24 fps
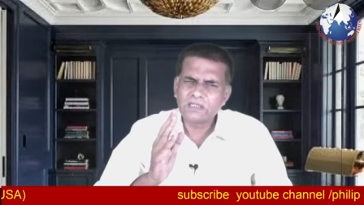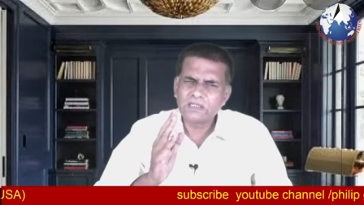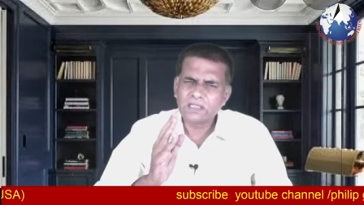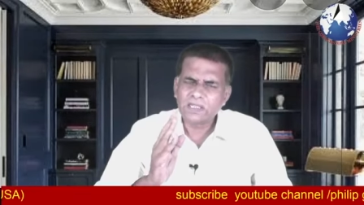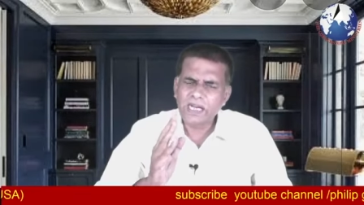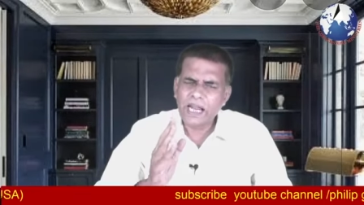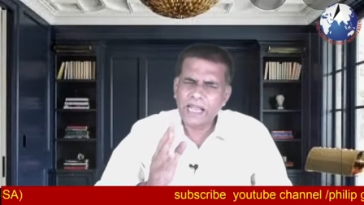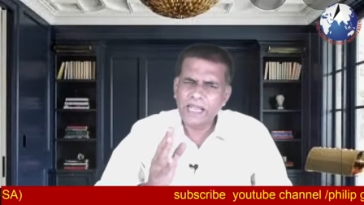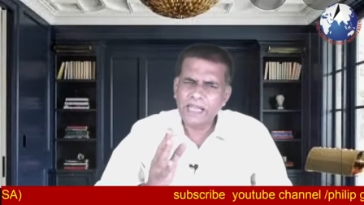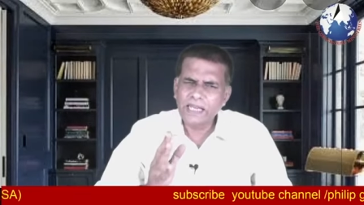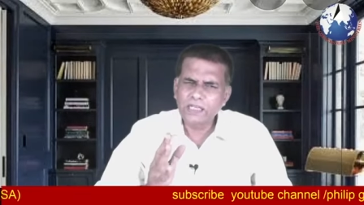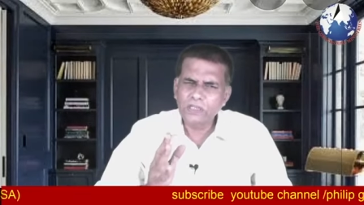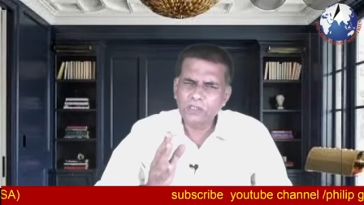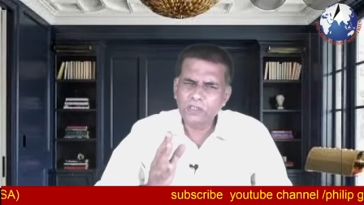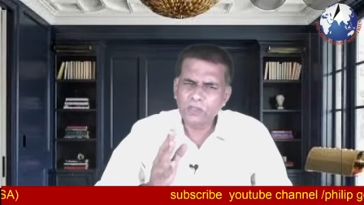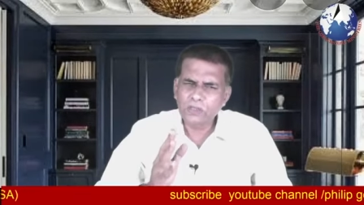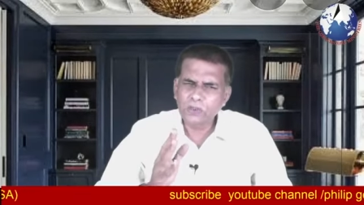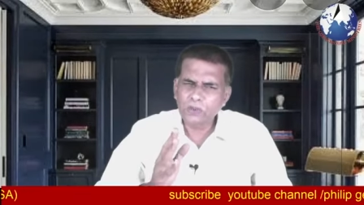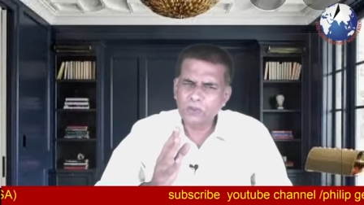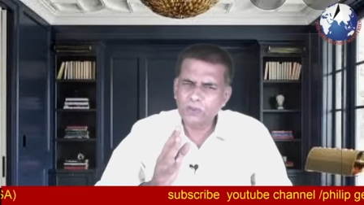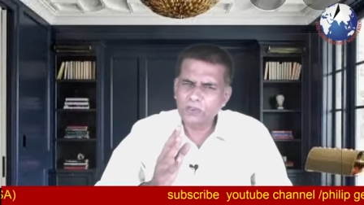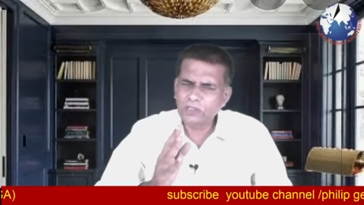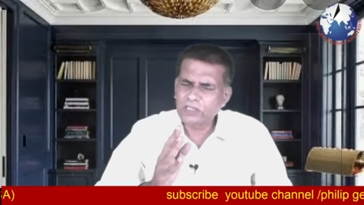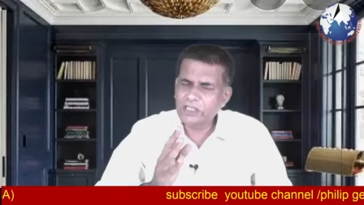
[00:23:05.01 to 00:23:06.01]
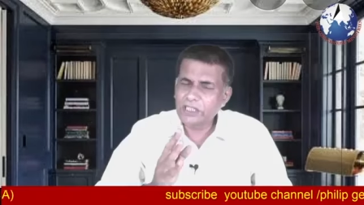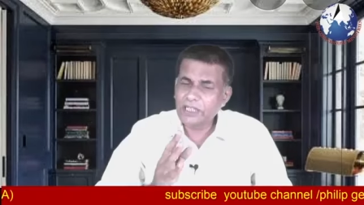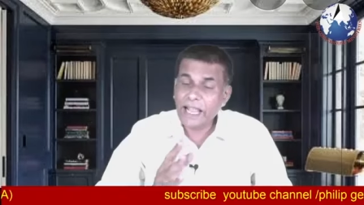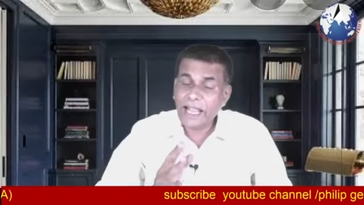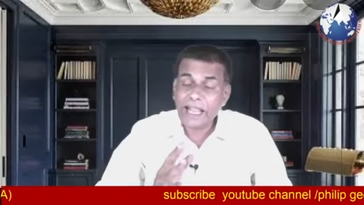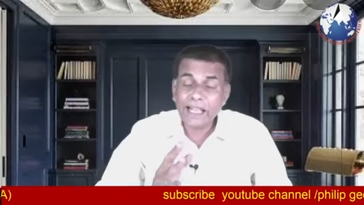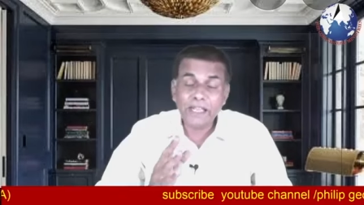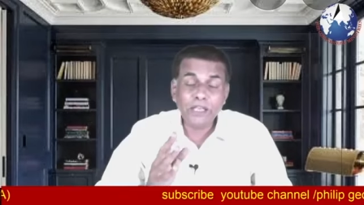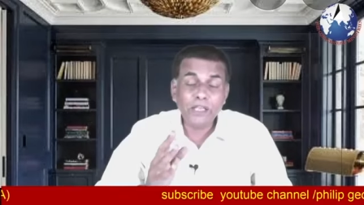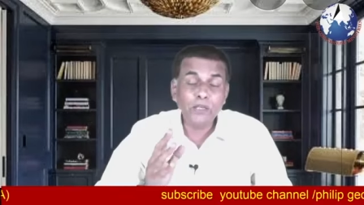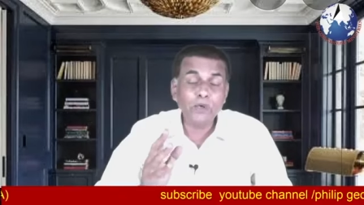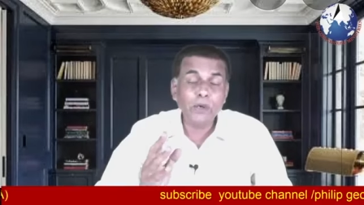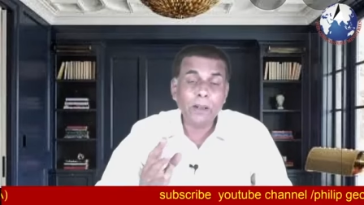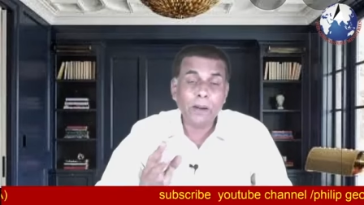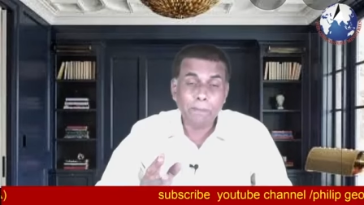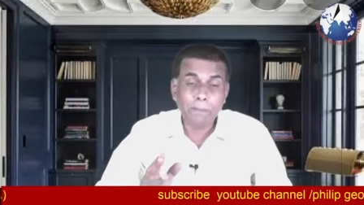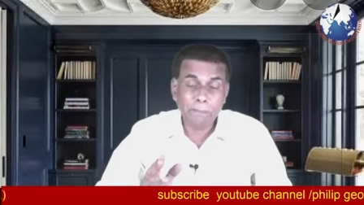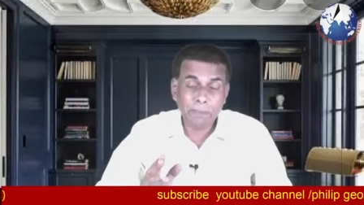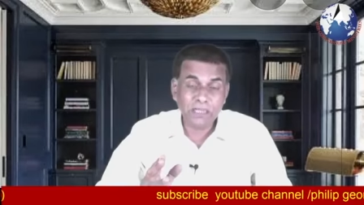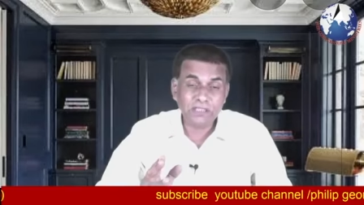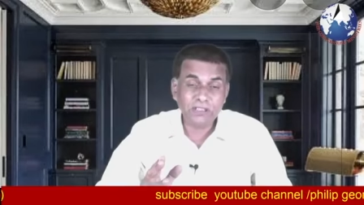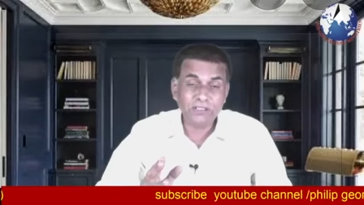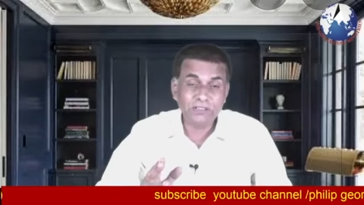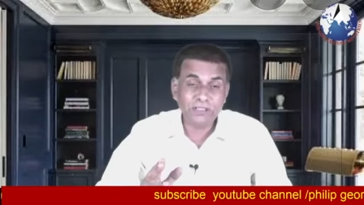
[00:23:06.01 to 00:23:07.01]
trying to take your
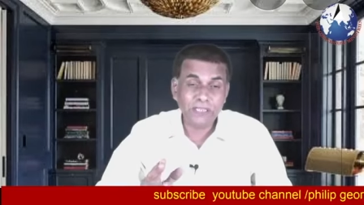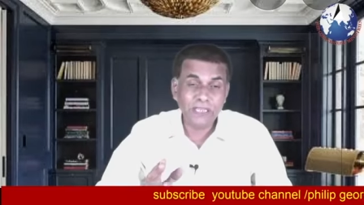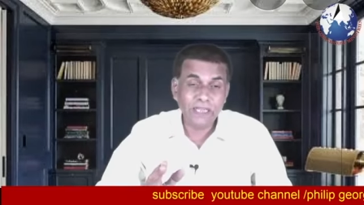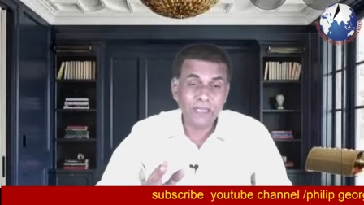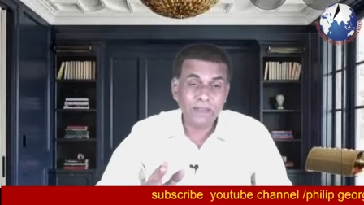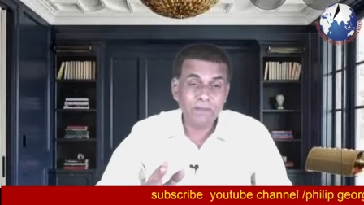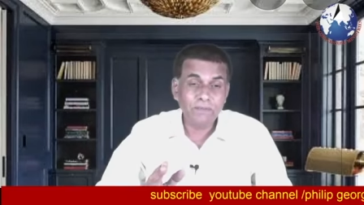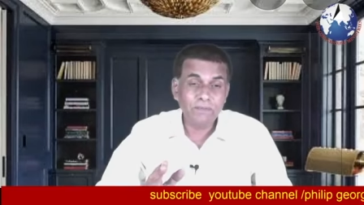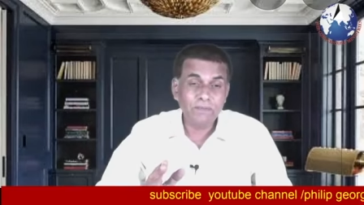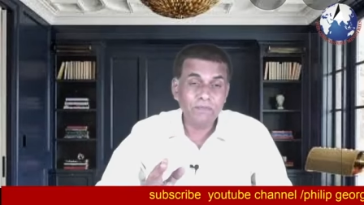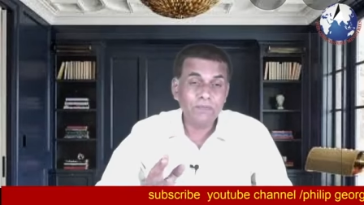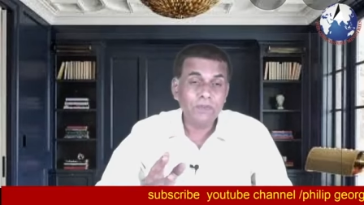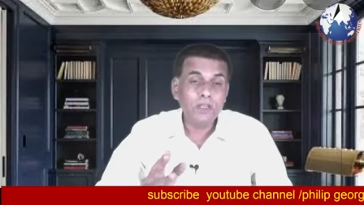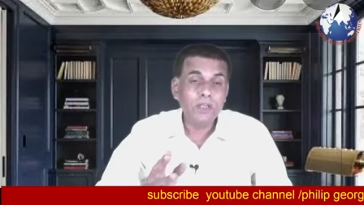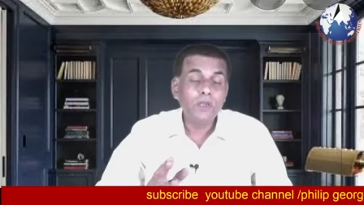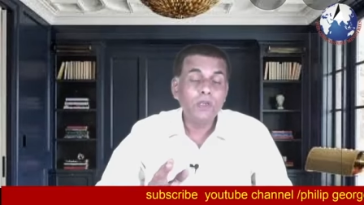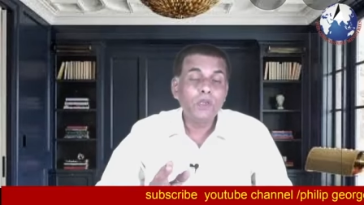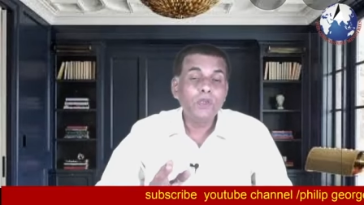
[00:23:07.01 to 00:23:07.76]
blessing,